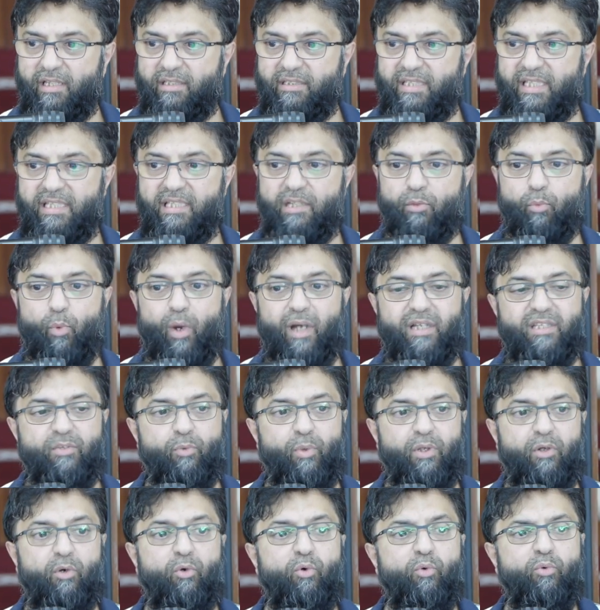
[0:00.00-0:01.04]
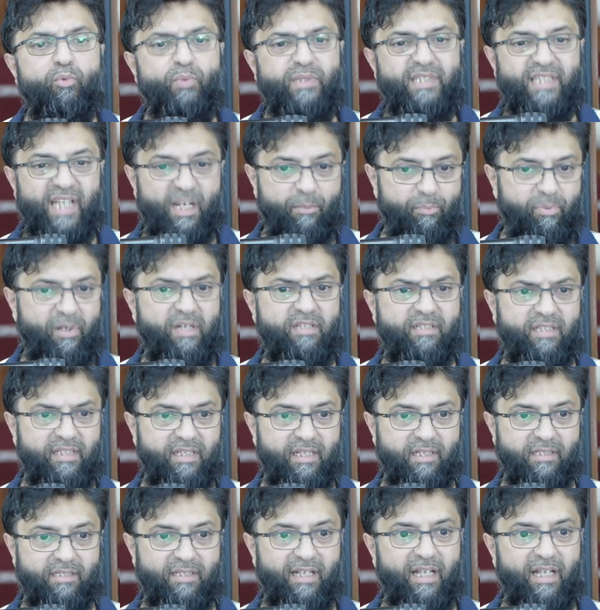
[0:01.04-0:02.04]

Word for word: then the waqt will always take precedence.